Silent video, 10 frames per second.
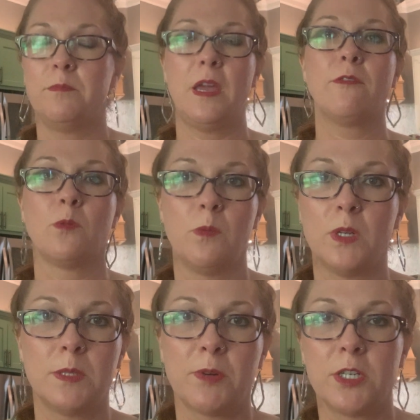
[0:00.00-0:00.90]
Everyone
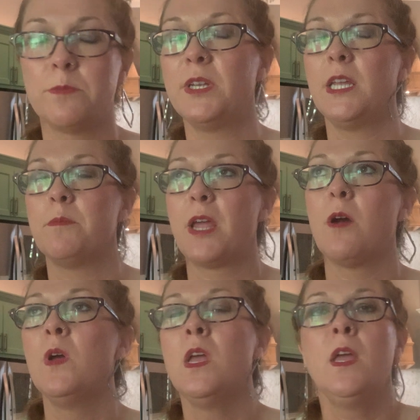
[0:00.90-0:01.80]
wants a barn dominium
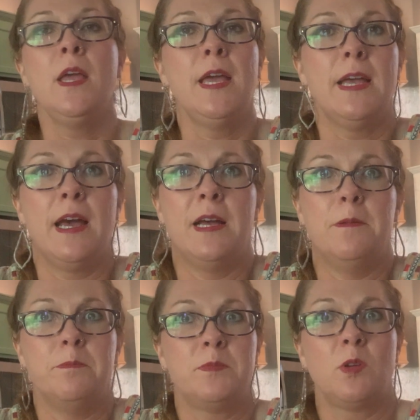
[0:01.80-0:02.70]
now.
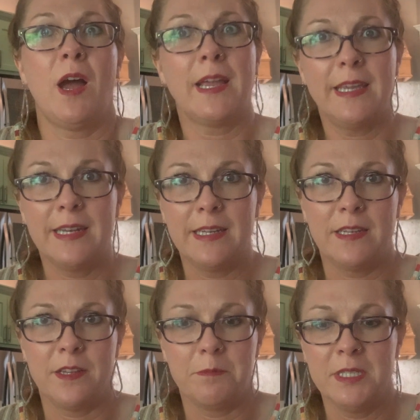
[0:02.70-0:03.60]
So I get
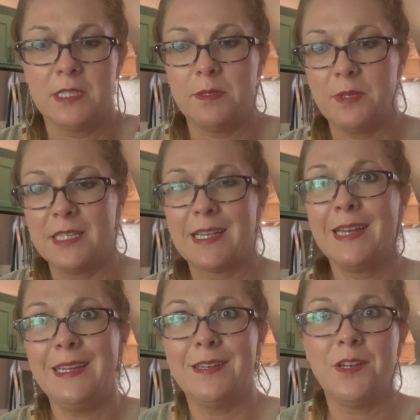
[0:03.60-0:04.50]
into their business because I
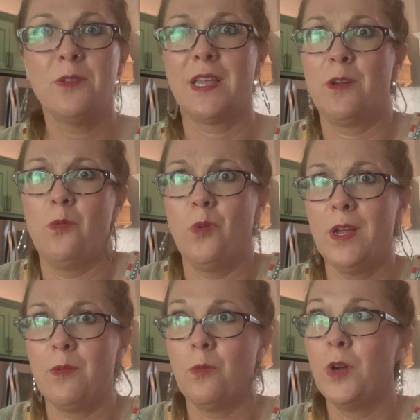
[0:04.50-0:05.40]
need to know, like,
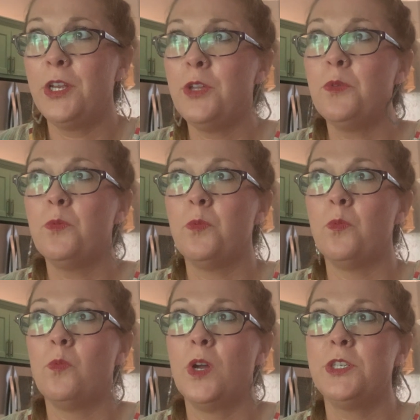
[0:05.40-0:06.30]
what do
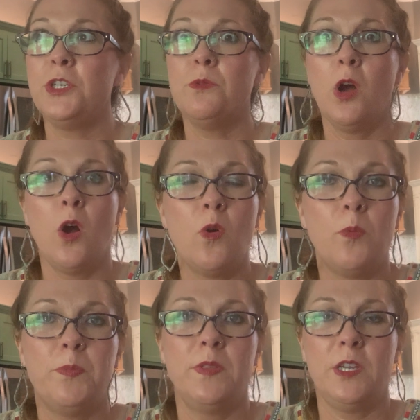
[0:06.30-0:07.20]
you
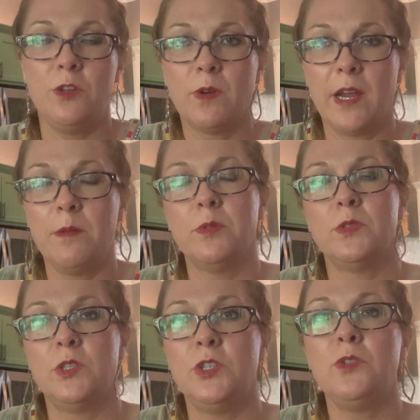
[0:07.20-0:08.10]
hope that you are able
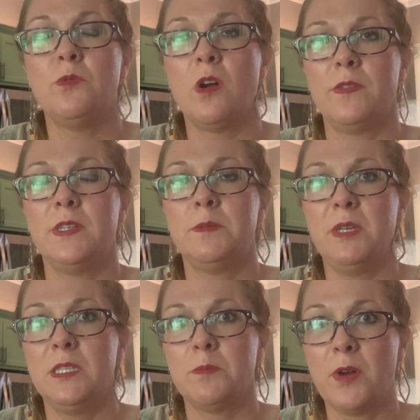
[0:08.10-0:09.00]
to do on this
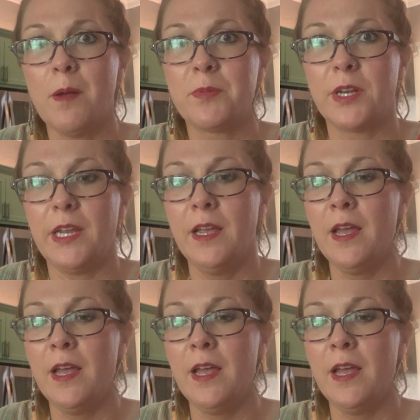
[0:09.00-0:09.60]
piece of property?